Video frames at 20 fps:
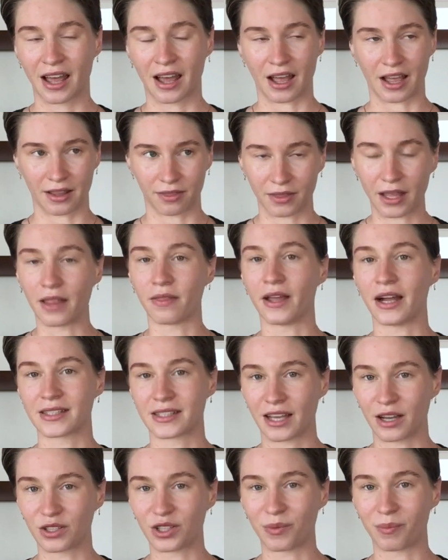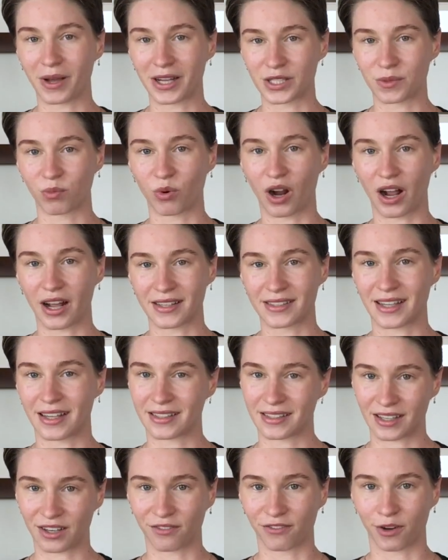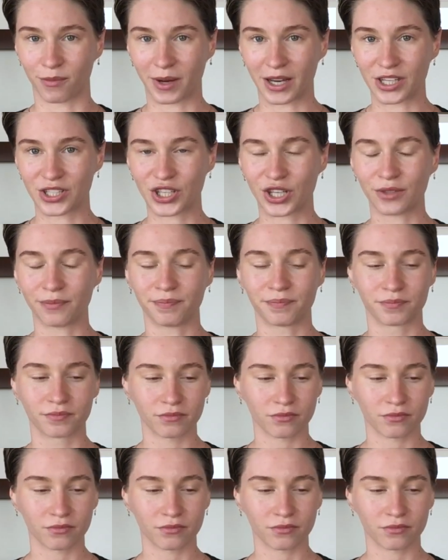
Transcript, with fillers: and, and that's how you best processed information.